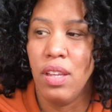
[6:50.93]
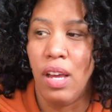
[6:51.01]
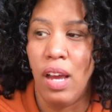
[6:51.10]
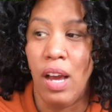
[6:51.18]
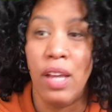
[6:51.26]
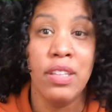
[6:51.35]

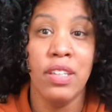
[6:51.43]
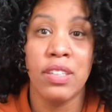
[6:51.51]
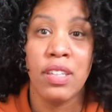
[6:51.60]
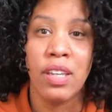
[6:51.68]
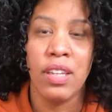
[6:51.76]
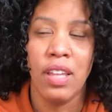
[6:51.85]
I need to
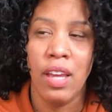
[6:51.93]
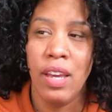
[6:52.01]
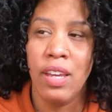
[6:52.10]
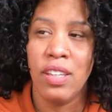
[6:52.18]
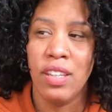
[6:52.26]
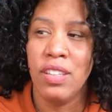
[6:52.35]
get
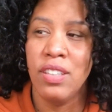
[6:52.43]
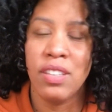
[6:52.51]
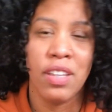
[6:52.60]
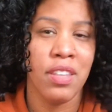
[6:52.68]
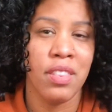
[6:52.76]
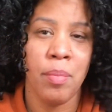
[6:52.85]
ahead. I need to
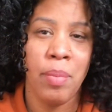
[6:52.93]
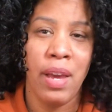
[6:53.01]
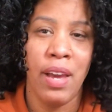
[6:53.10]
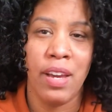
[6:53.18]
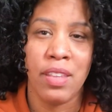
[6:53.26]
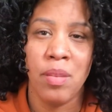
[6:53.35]
get the
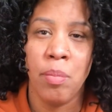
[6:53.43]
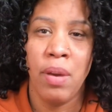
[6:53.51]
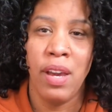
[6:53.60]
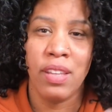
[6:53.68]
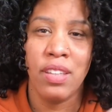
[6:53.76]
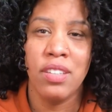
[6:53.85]
bag. The
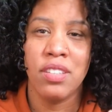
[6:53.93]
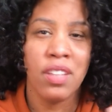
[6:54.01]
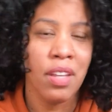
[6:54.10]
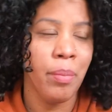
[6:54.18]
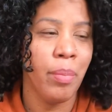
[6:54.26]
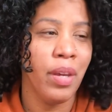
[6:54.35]
bag needs to
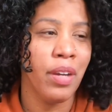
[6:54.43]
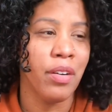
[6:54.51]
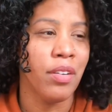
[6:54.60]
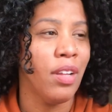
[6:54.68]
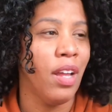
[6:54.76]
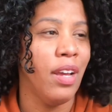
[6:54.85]
get
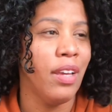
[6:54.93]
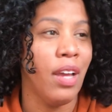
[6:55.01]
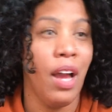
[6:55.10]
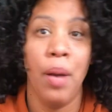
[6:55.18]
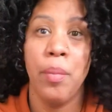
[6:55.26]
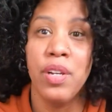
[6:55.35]
bigger. Like,
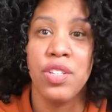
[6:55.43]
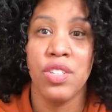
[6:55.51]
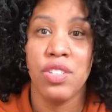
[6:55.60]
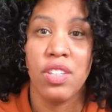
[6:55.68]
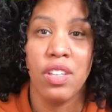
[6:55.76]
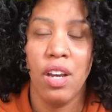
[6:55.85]
how much
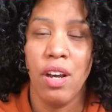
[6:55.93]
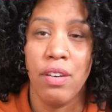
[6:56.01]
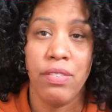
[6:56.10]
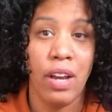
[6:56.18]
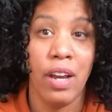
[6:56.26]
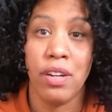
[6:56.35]
is
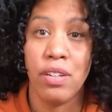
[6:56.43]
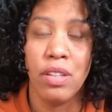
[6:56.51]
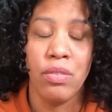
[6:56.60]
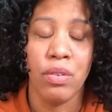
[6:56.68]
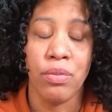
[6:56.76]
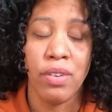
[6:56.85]
enough? I don't
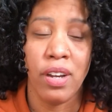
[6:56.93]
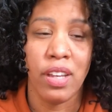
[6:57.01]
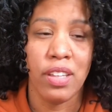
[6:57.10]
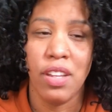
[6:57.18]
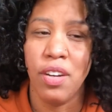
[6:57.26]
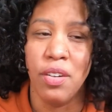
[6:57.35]
even
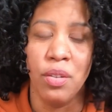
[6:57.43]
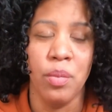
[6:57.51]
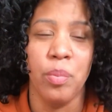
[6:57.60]
fucking know.